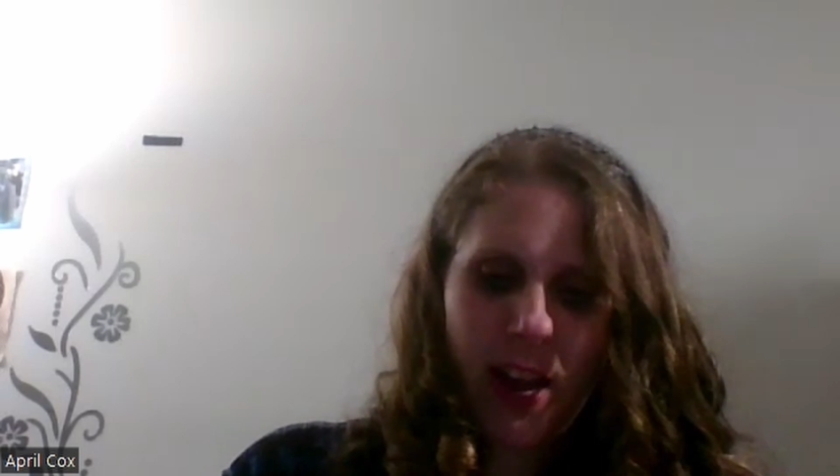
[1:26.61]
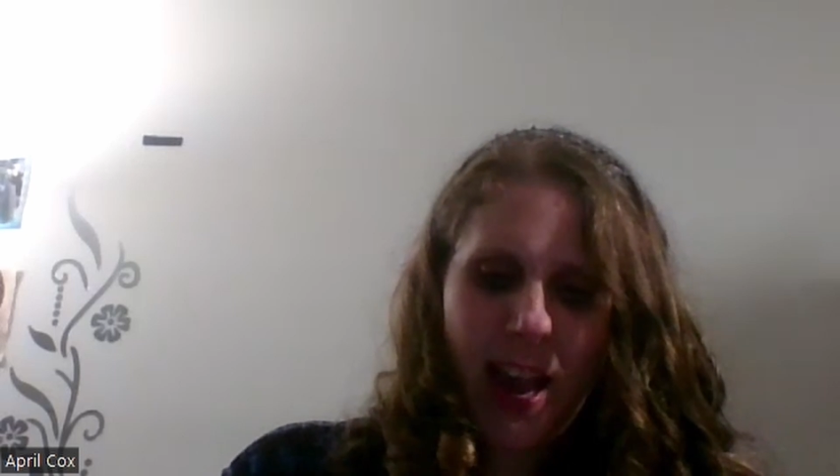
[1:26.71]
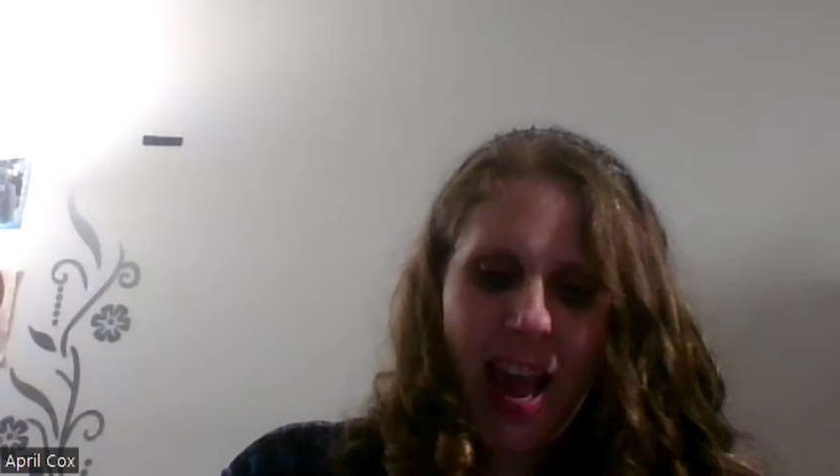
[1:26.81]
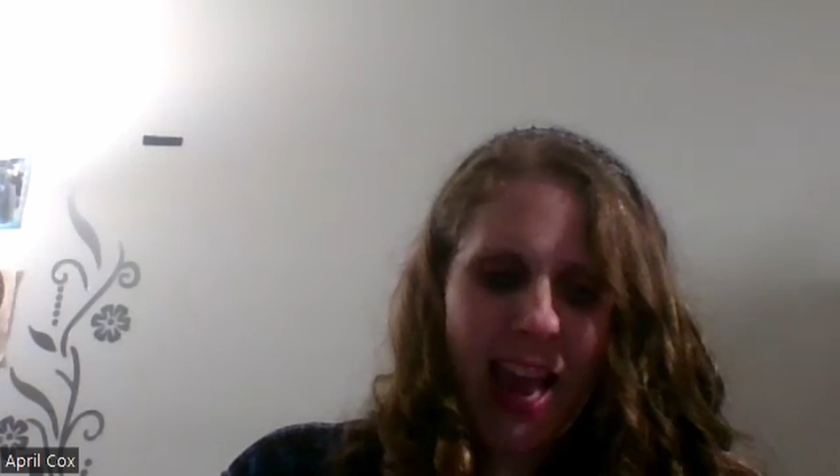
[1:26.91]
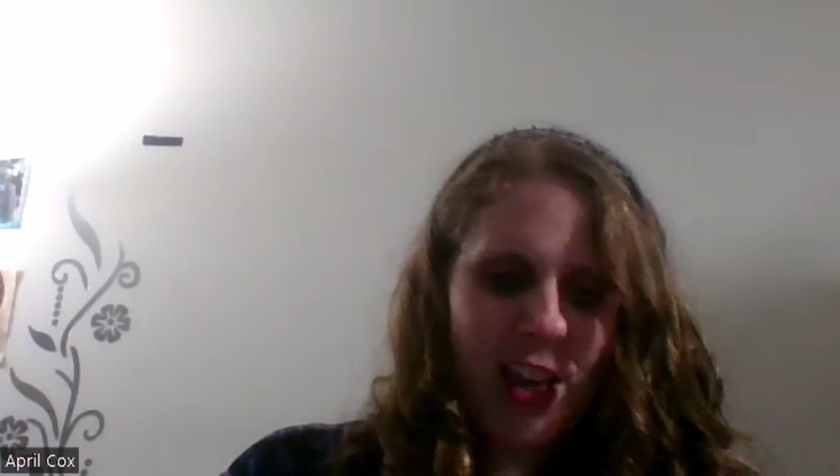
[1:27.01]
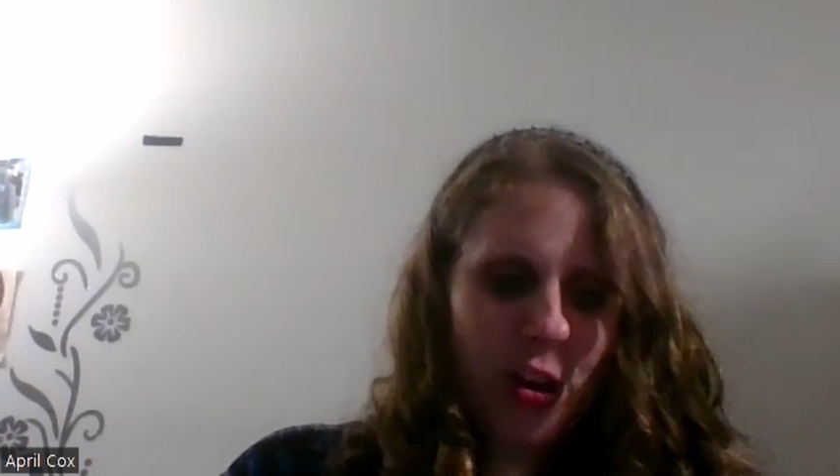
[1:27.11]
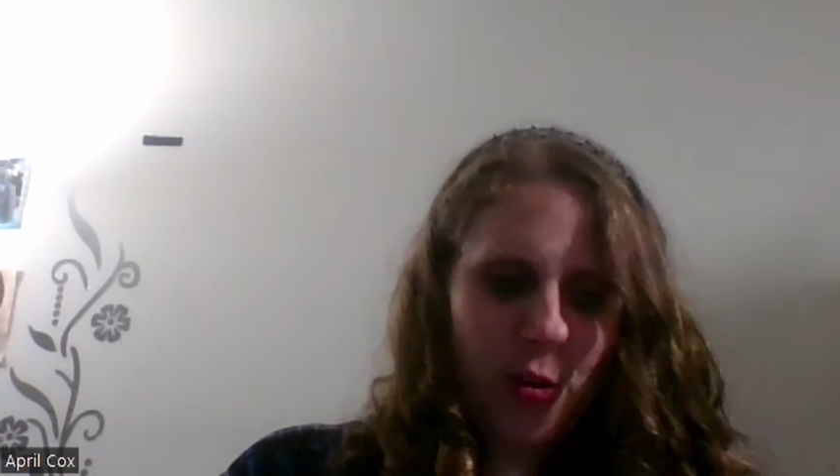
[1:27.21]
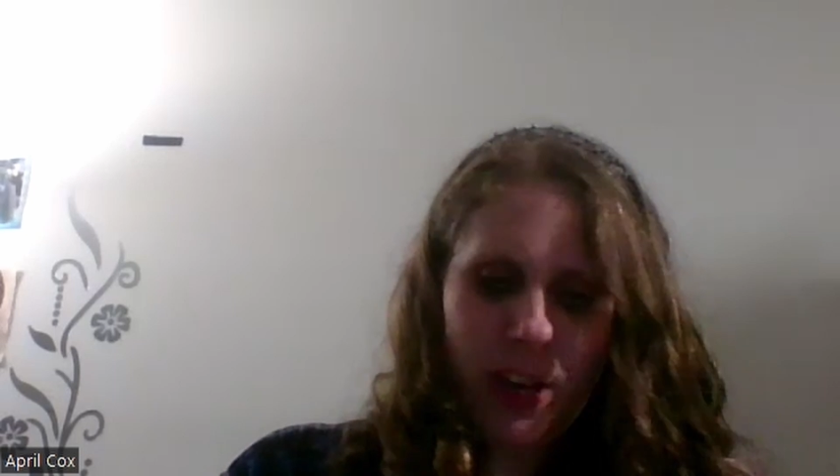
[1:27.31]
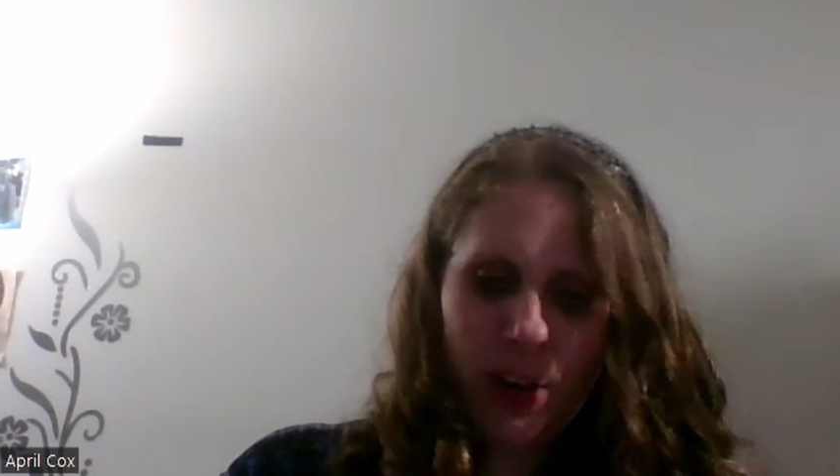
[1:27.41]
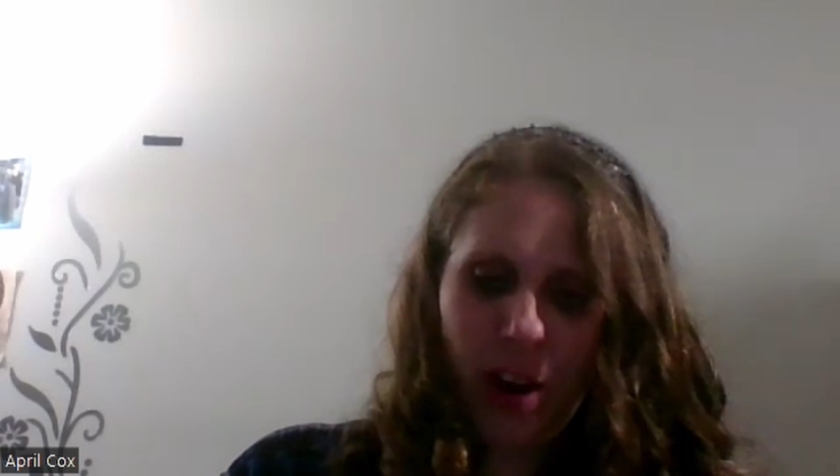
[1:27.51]
Hey you,
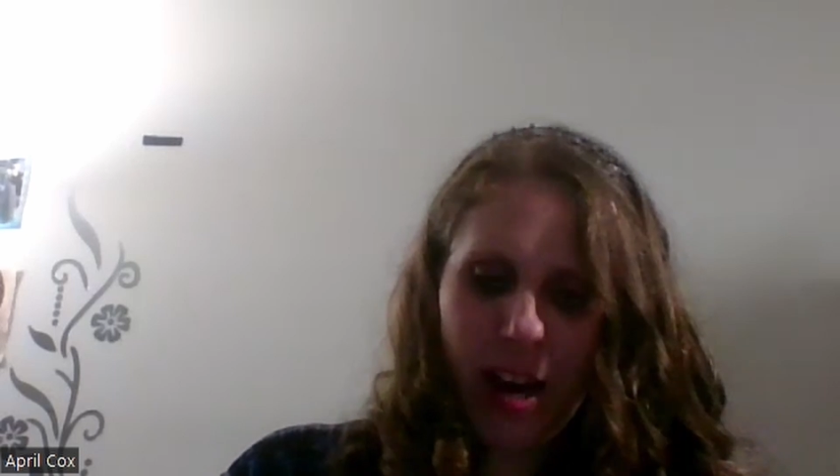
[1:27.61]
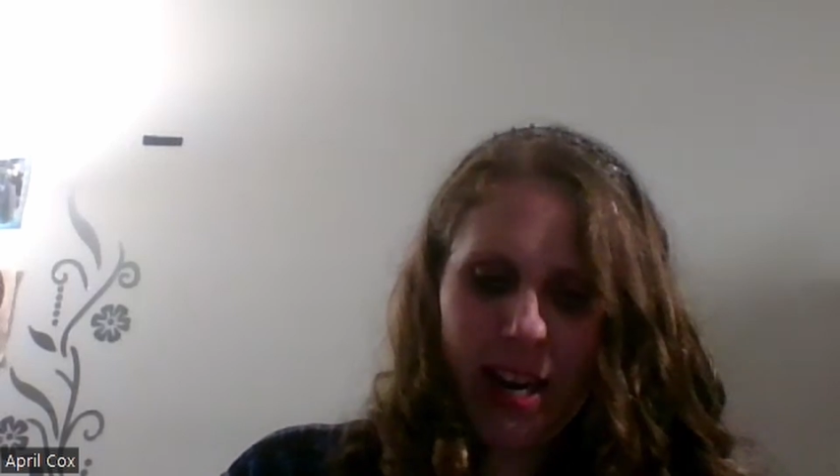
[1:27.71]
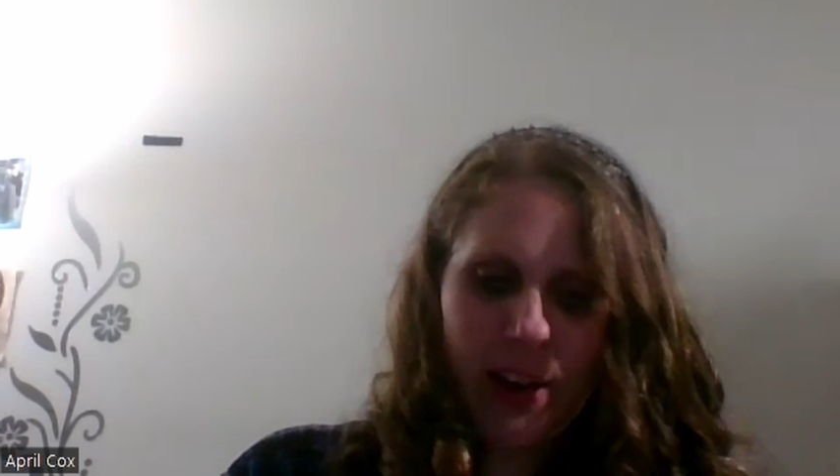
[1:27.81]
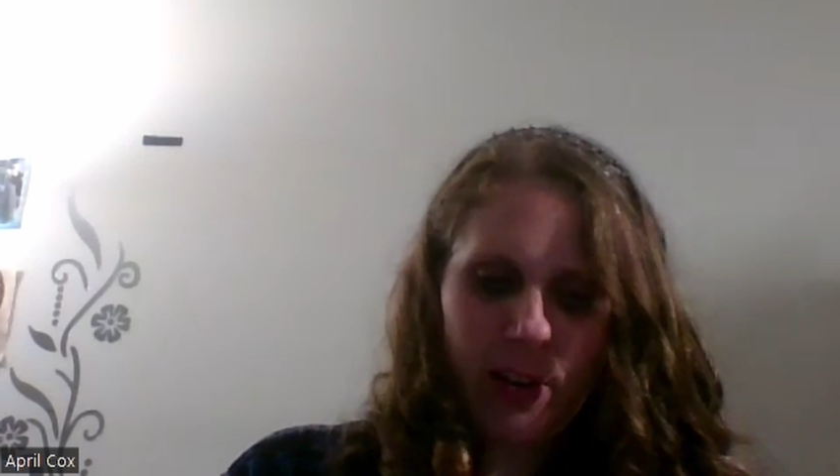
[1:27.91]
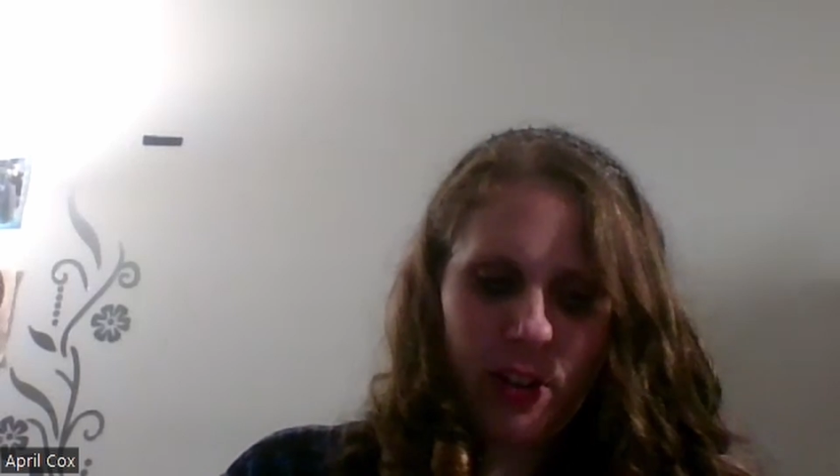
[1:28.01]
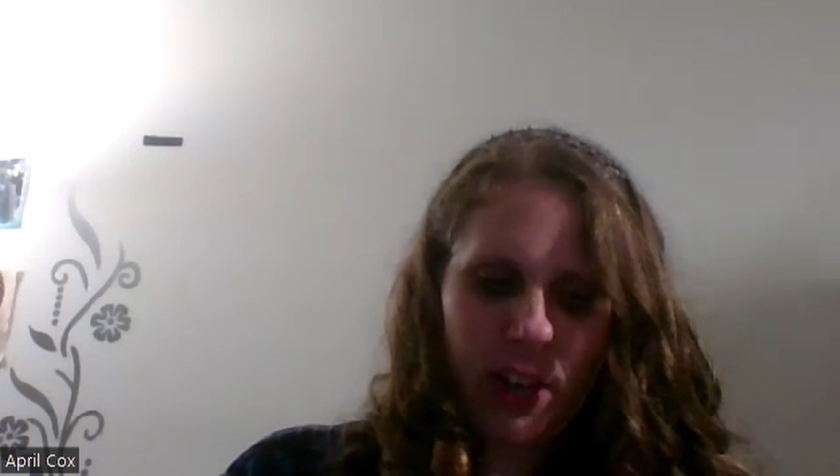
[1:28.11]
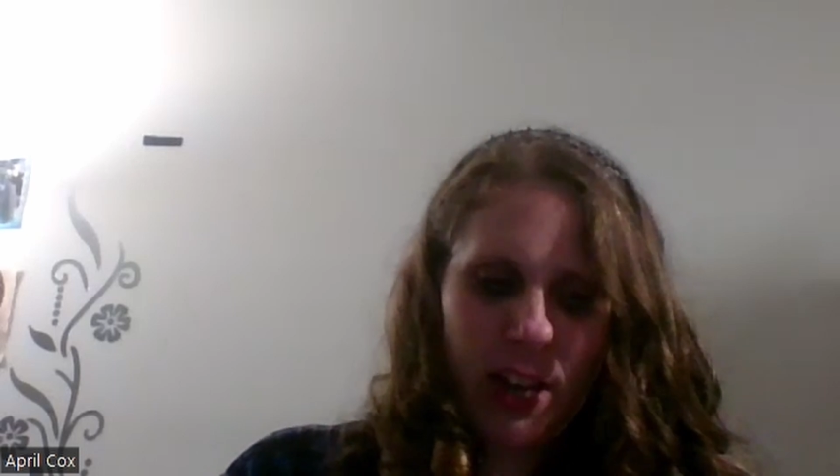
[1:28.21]
he cried out.